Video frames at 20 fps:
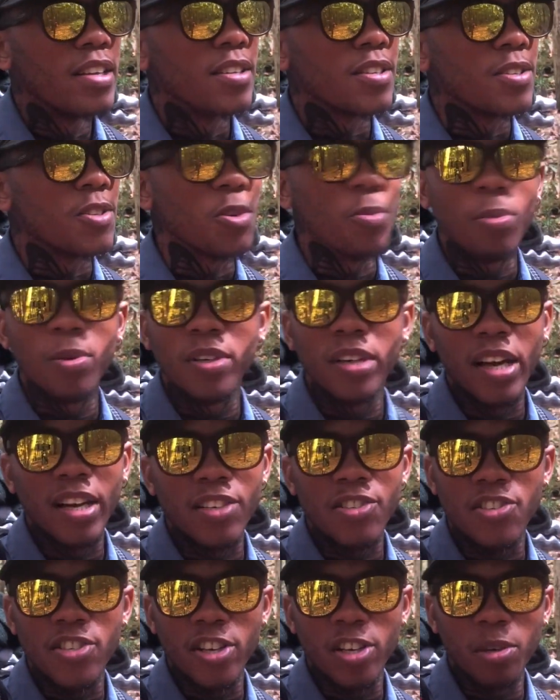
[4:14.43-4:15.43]
super
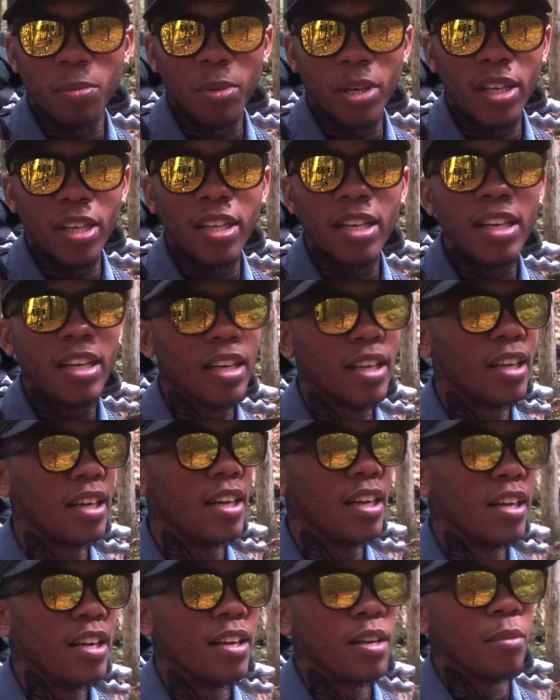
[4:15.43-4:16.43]
nice gentleman,
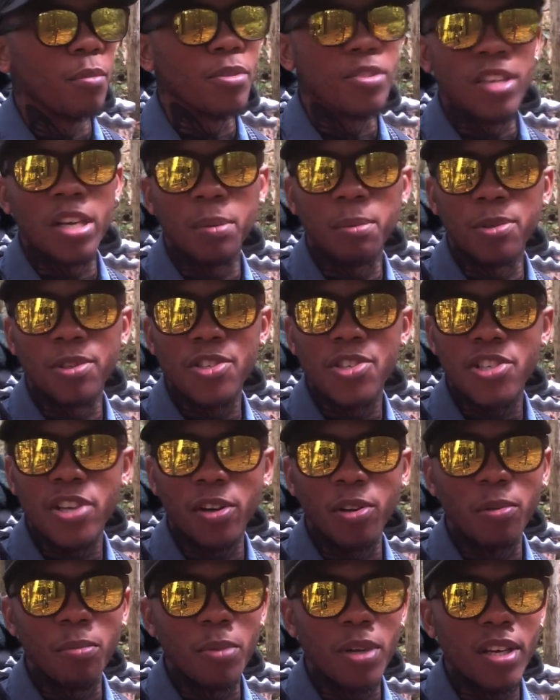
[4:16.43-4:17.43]
was able to
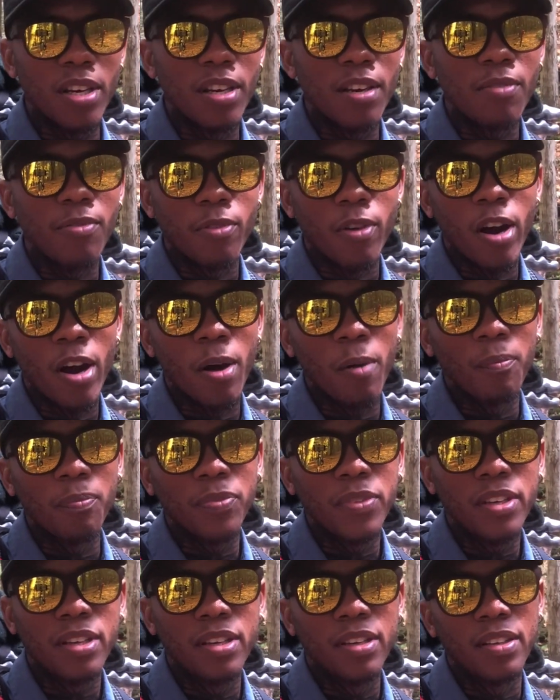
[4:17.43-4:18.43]
shuttle me
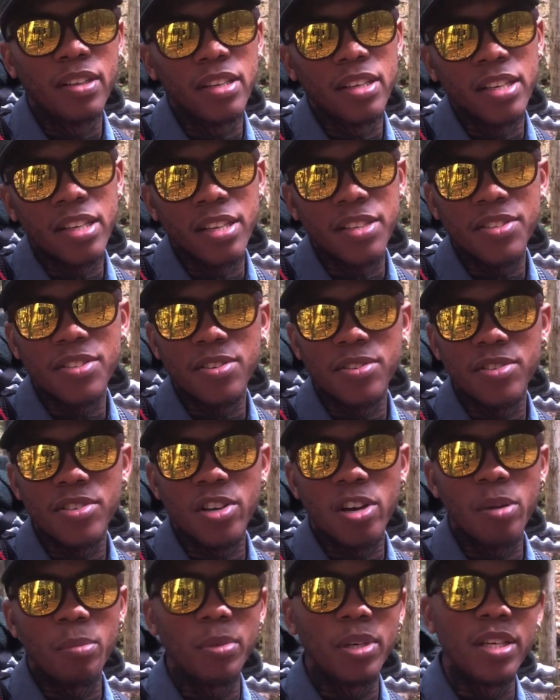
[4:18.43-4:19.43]
from the eastern
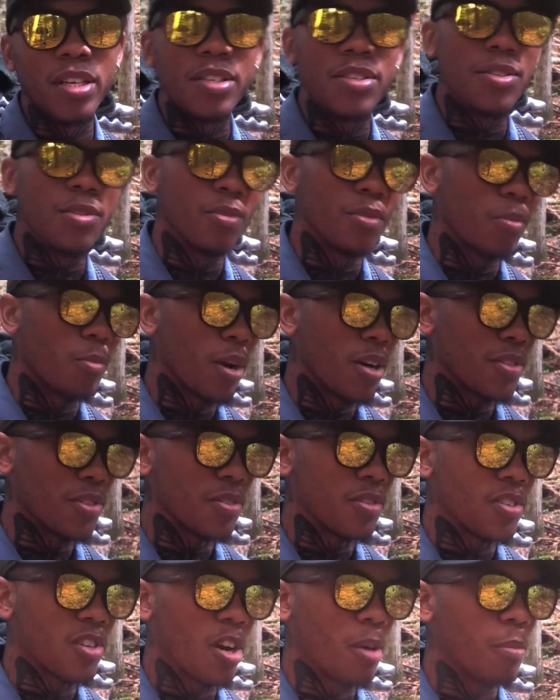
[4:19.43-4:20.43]
terminus to the
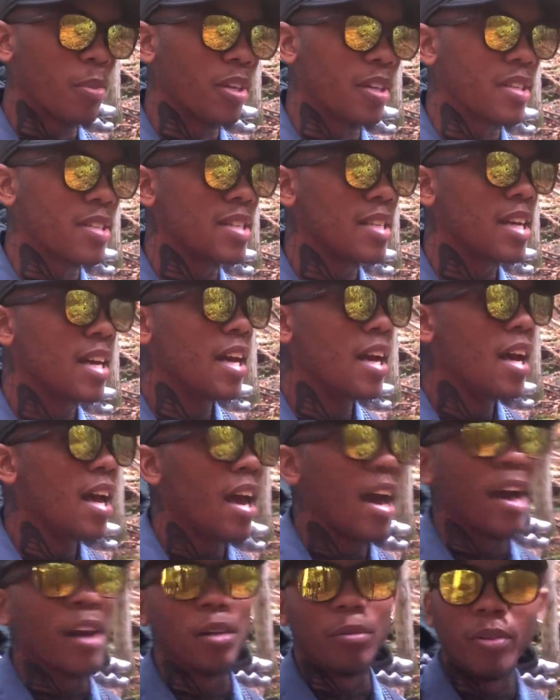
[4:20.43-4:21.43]
western terminus
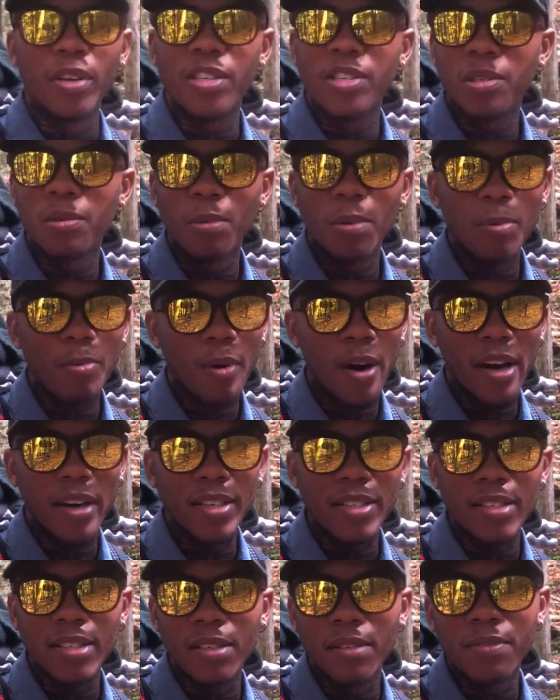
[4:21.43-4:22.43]
at a reasonable
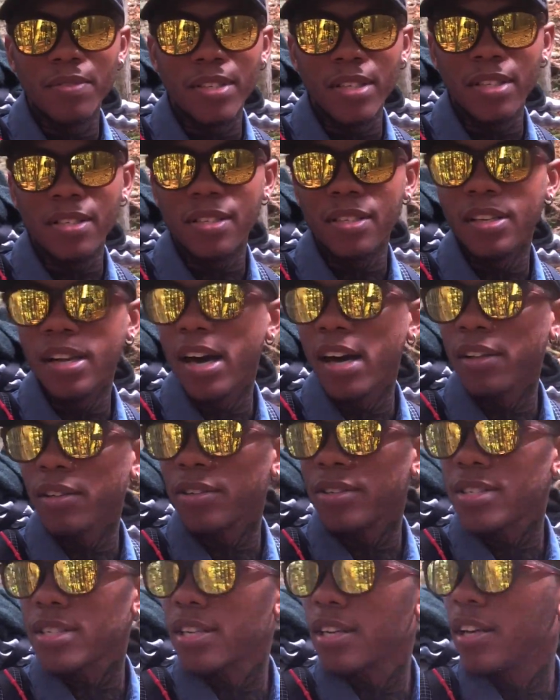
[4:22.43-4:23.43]
price of
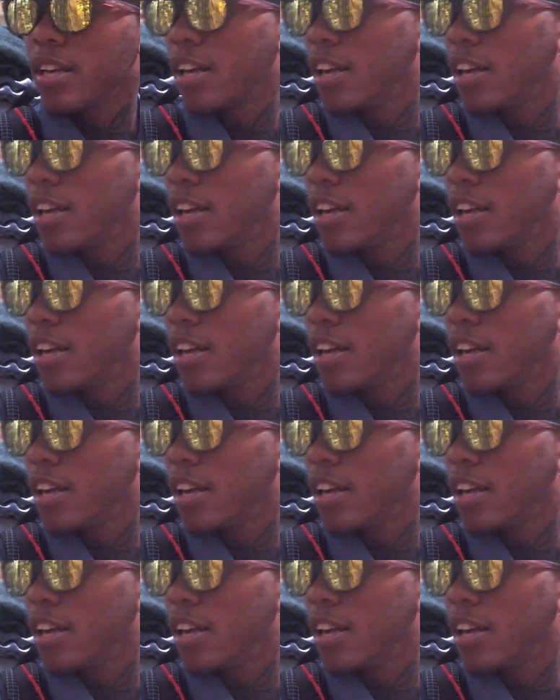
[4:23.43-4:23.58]
$60.